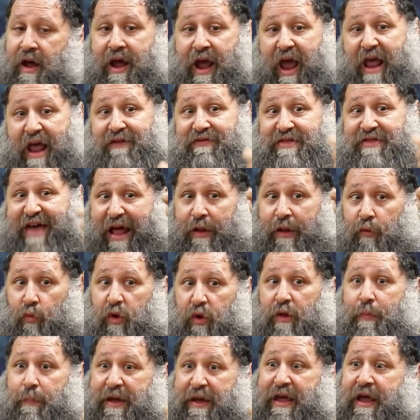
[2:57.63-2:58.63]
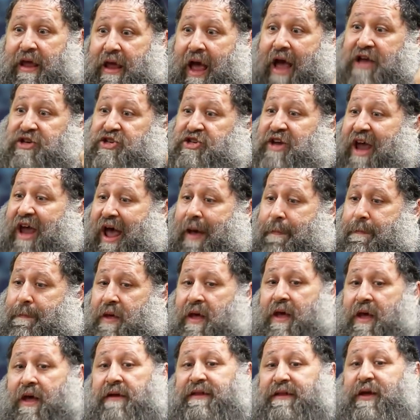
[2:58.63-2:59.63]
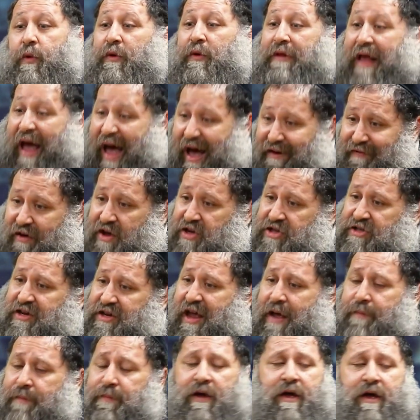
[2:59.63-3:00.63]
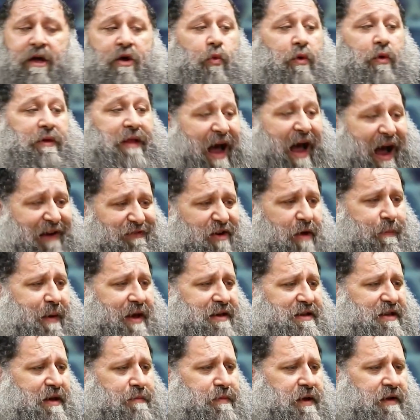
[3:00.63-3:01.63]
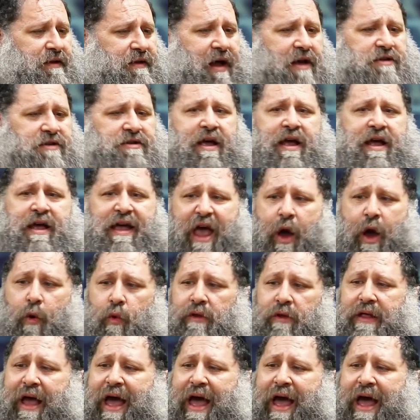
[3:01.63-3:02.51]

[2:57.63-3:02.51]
and if that will be Hashem, then we'll have Hashem, we'll have our Beis HaMikdash, and we'll